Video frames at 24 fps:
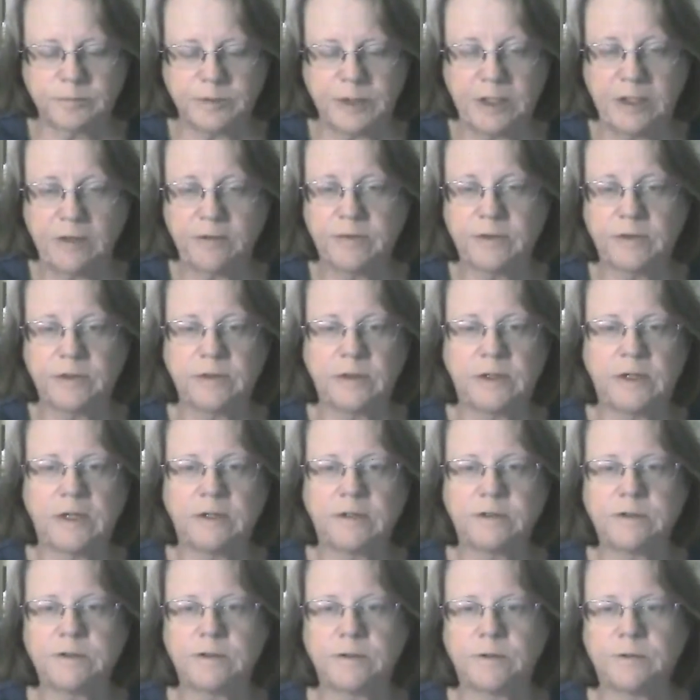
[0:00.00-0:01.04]
even
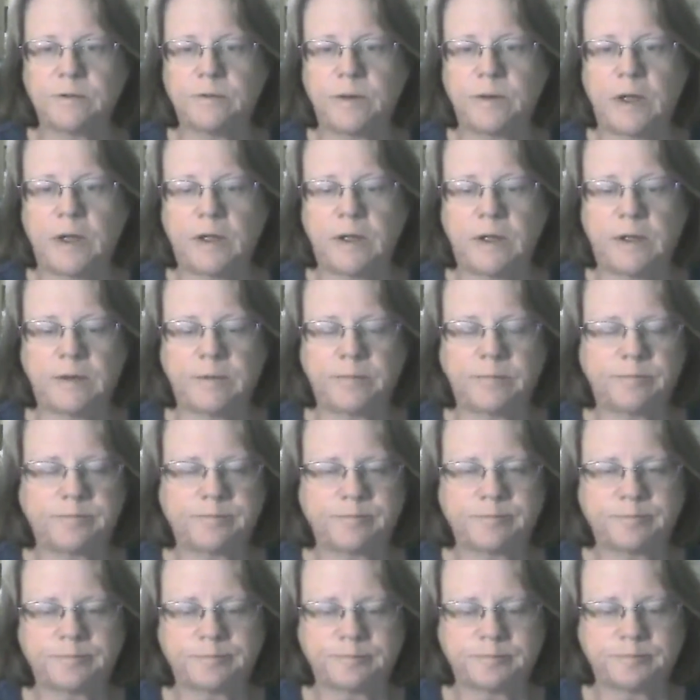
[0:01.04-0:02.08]
get to
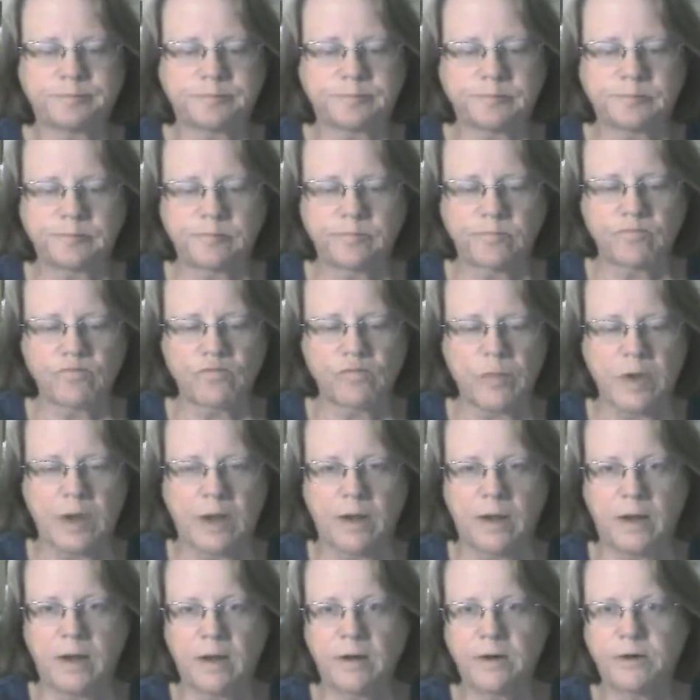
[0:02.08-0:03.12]

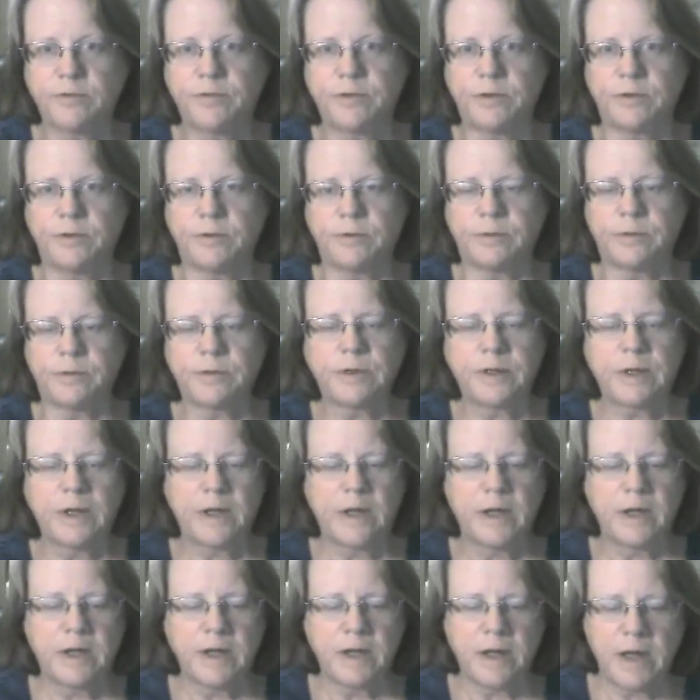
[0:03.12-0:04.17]
interview.
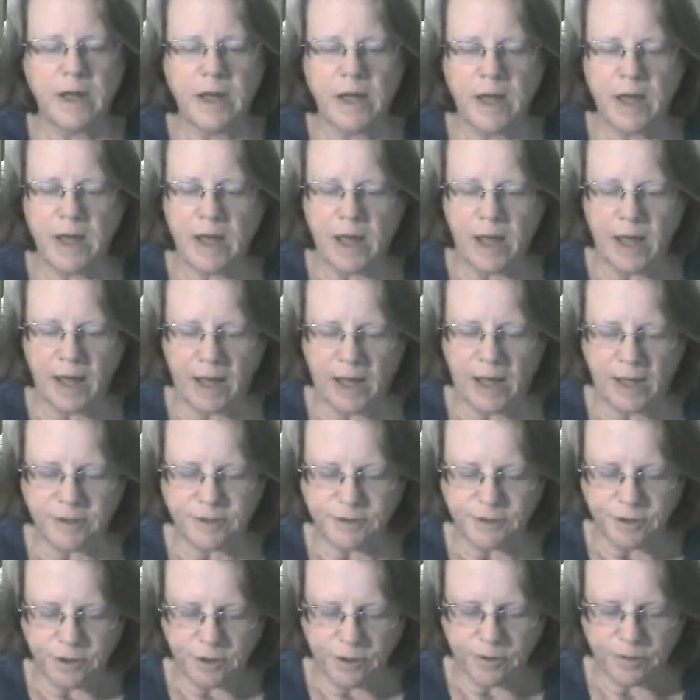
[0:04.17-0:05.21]

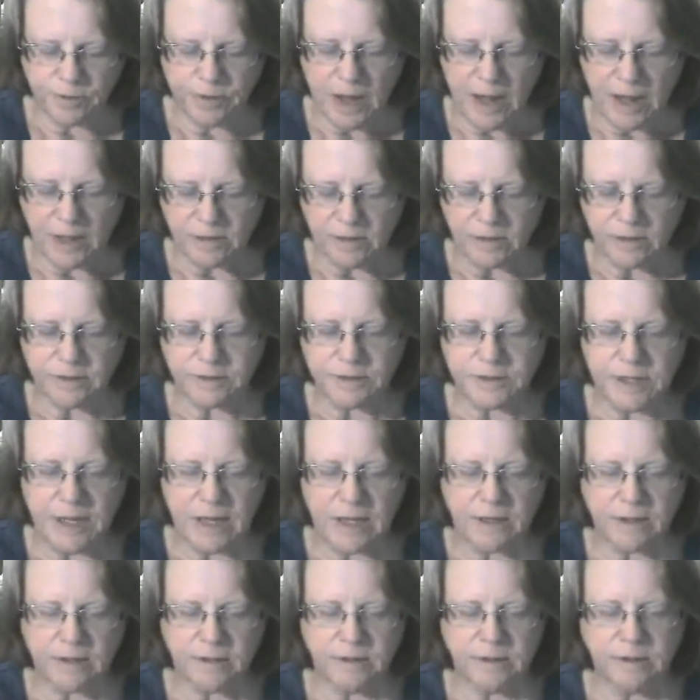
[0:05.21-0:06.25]
And you know, I looked
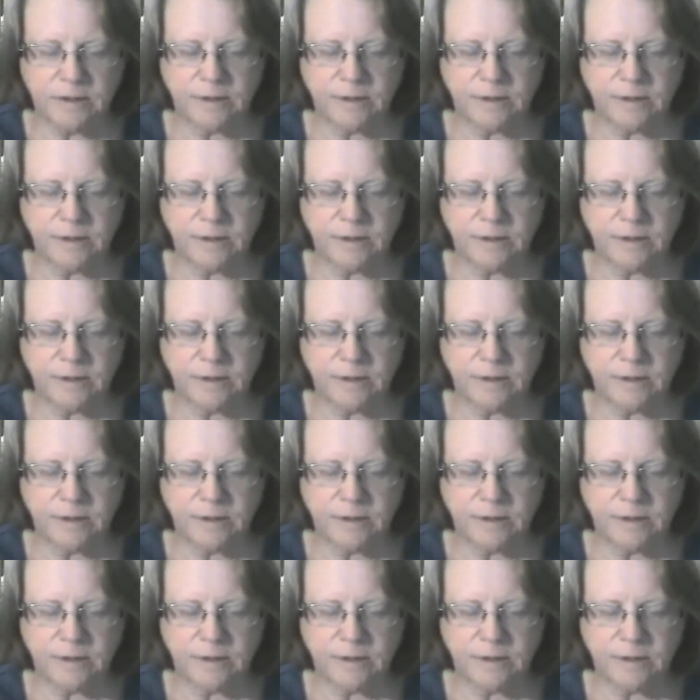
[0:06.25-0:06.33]
at,